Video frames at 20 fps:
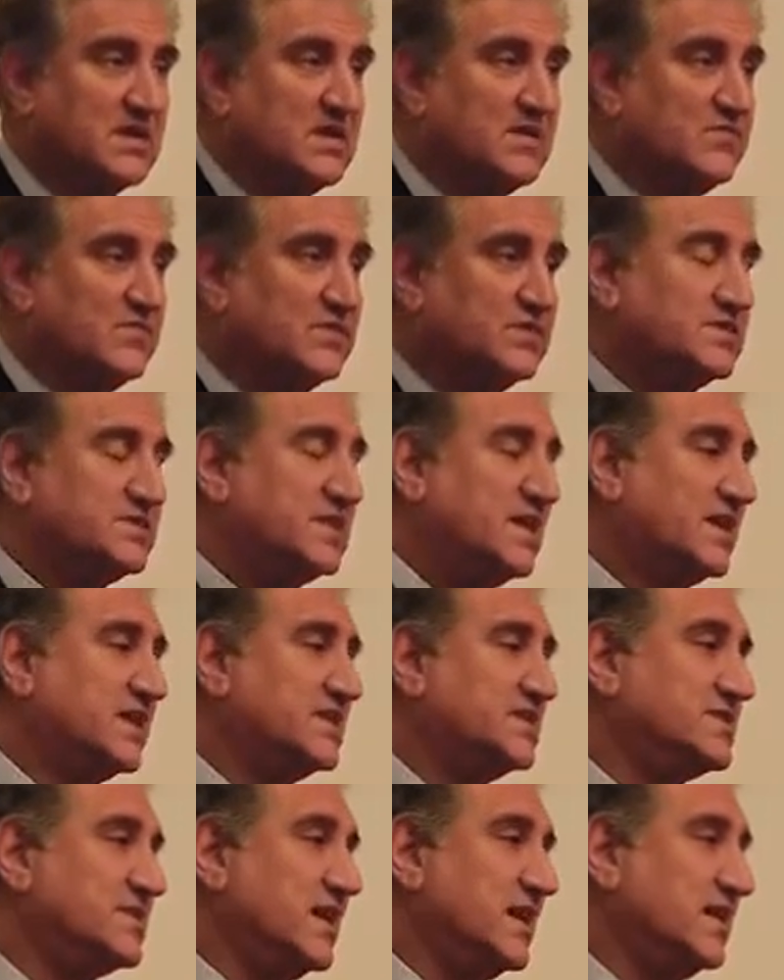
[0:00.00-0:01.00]
for the second
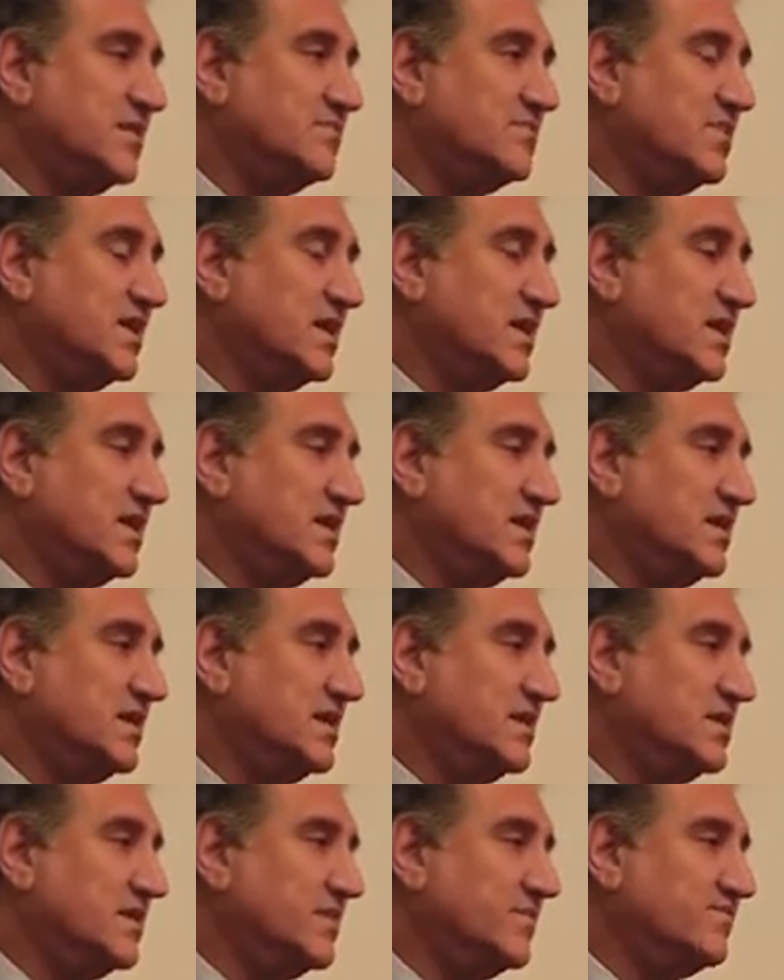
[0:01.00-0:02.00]
time
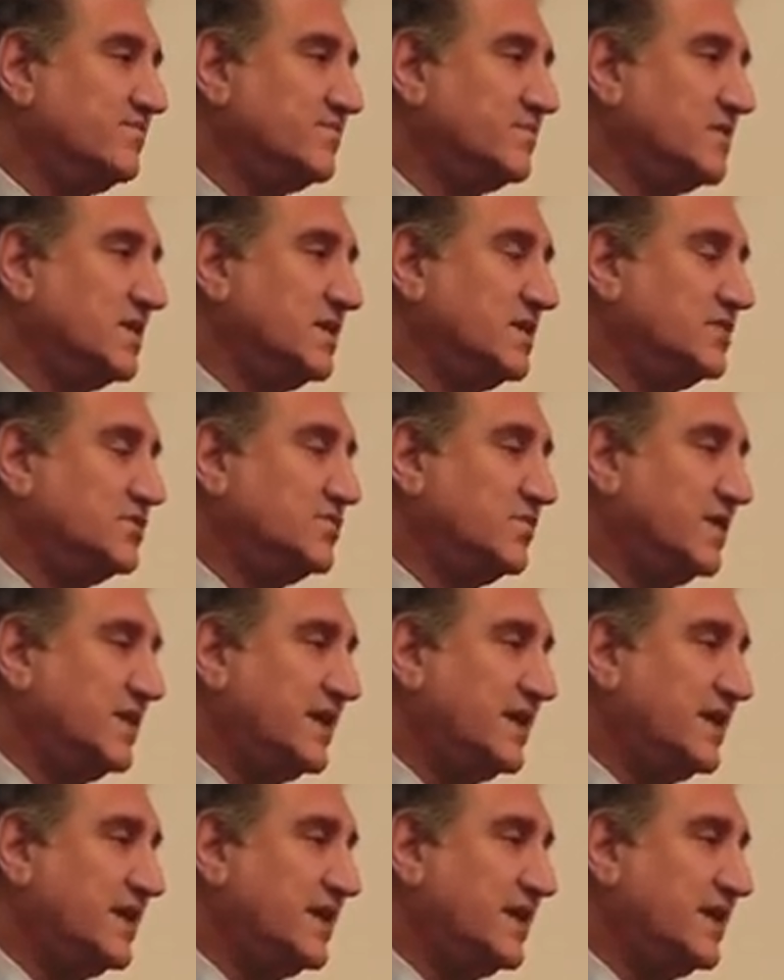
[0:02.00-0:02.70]
to